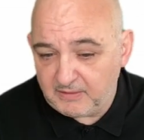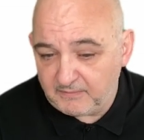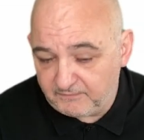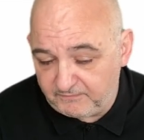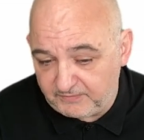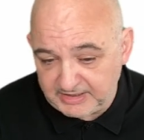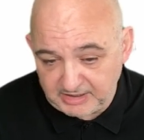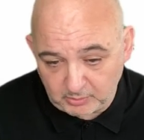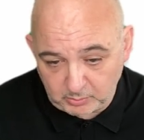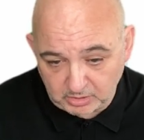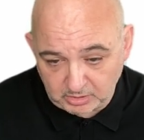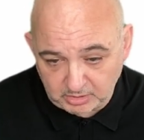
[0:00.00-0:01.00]
video
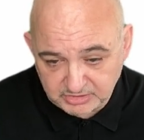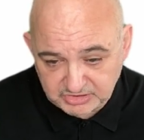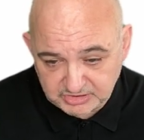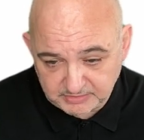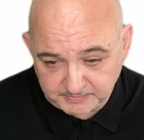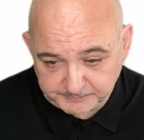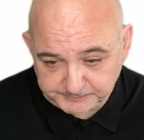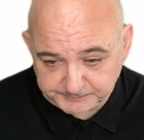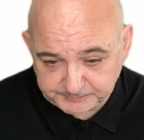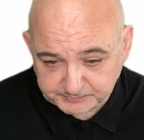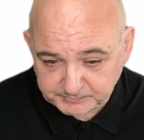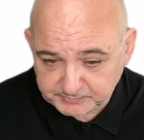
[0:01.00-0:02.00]
course.
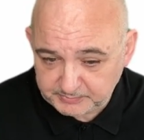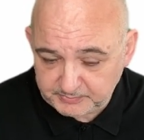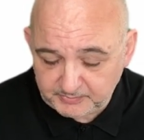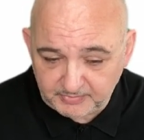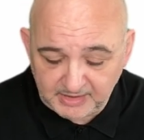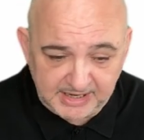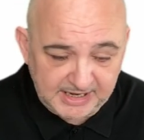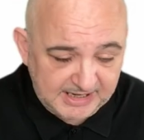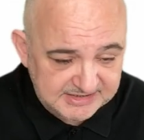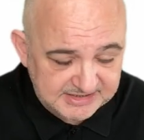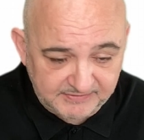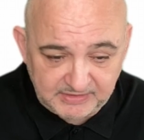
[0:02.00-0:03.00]
It
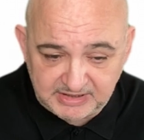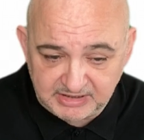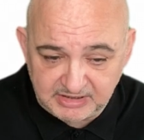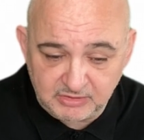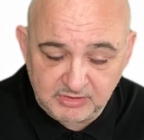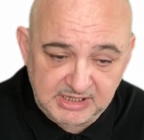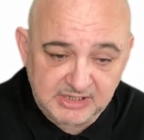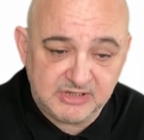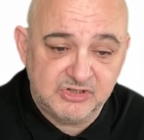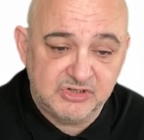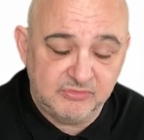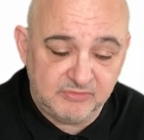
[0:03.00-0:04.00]
has everything you
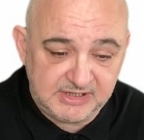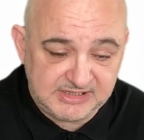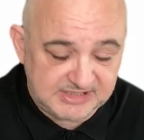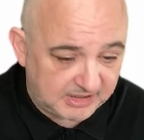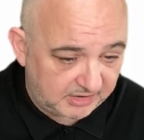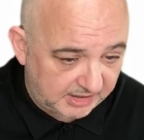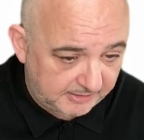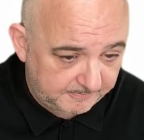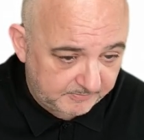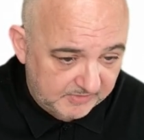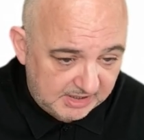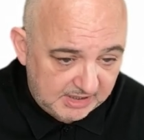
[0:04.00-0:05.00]
need to resell that.
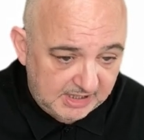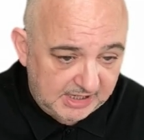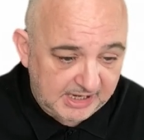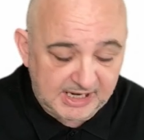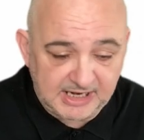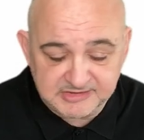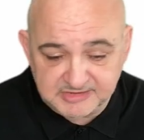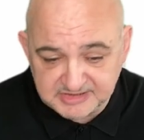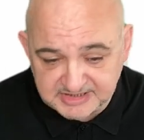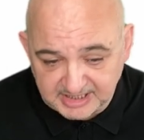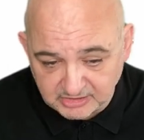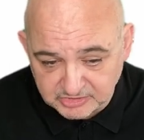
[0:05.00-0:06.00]
It has the
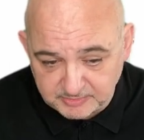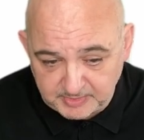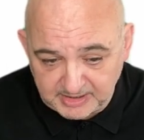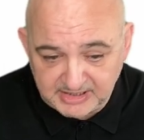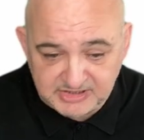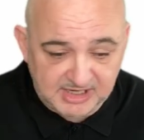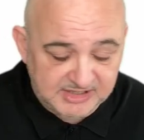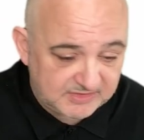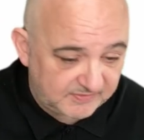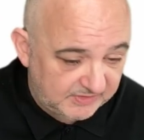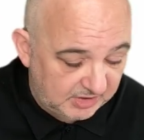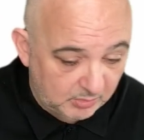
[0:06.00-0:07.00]
sales page, it has
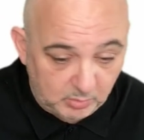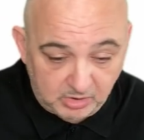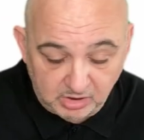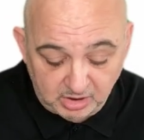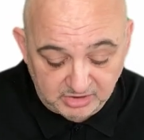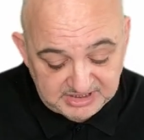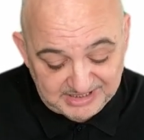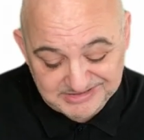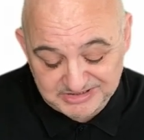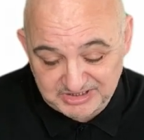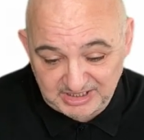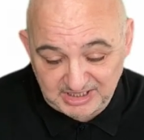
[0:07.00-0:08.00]
the video course, it
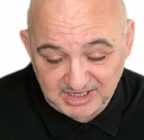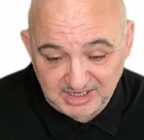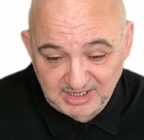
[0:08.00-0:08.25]
has the